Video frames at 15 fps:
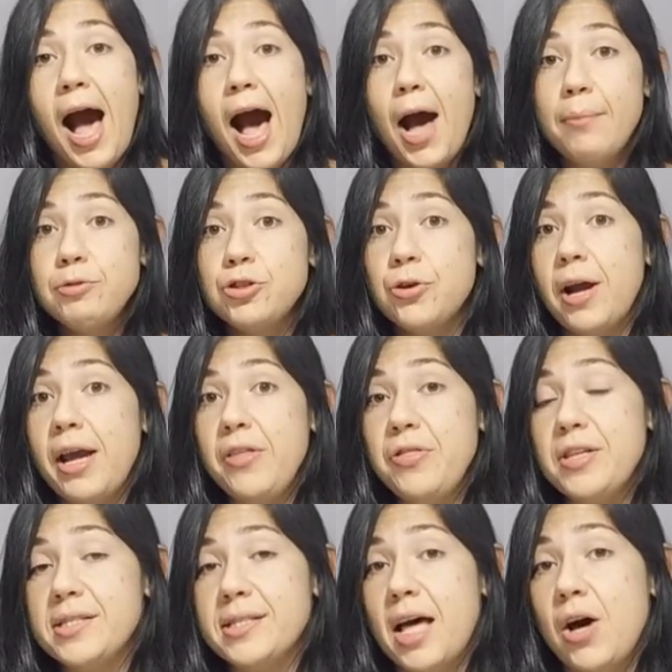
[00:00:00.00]
I'm trying
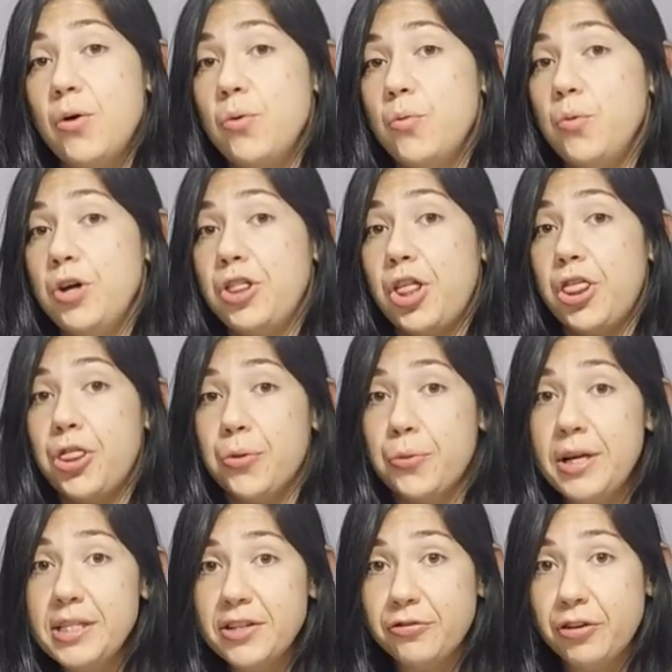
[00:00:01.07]
this out with
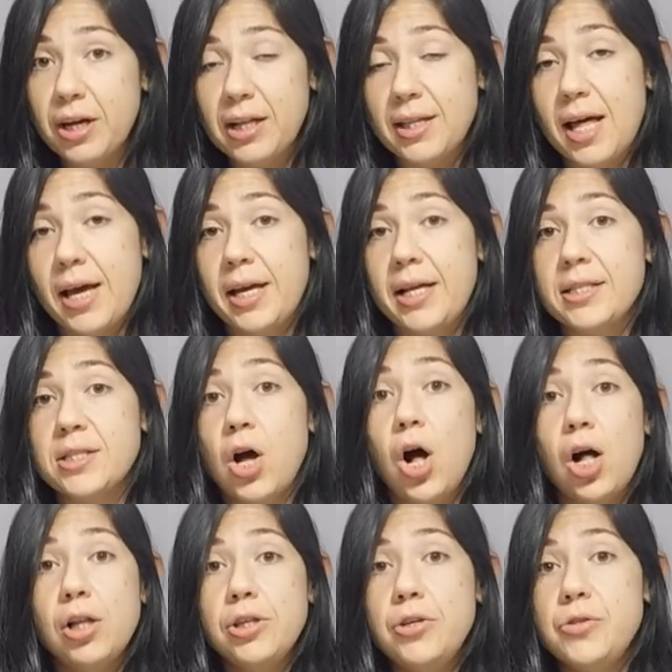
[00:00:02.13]
three different clients,
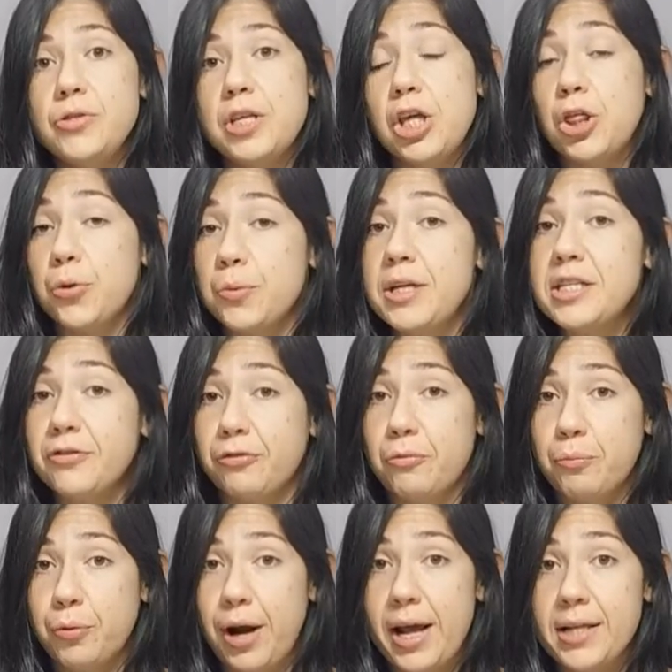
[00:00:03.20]
all using three
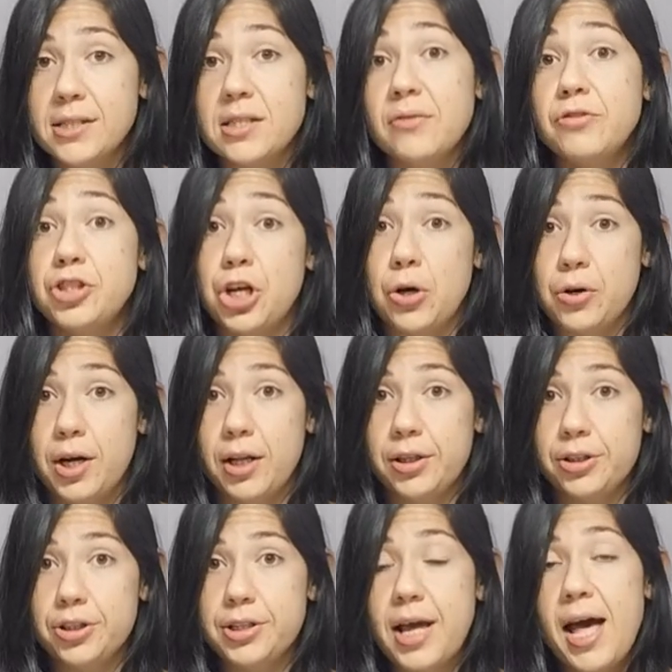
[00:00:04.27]
different brands of gel
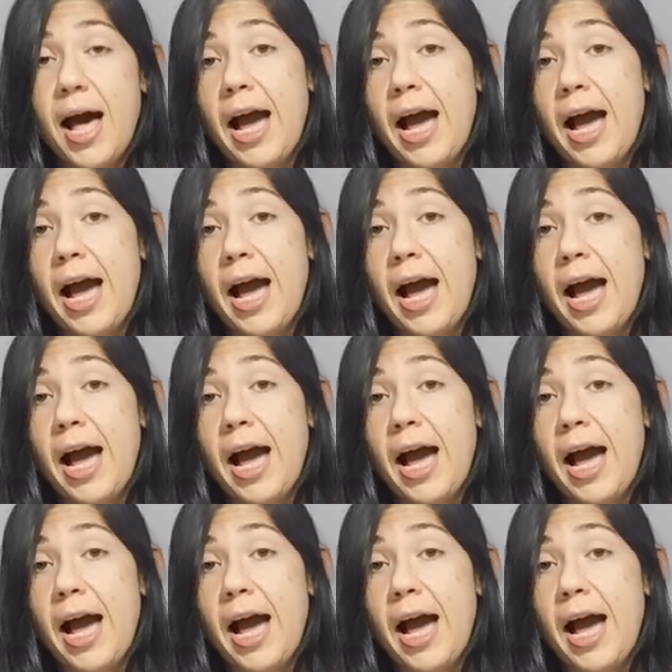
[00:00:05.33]
colors.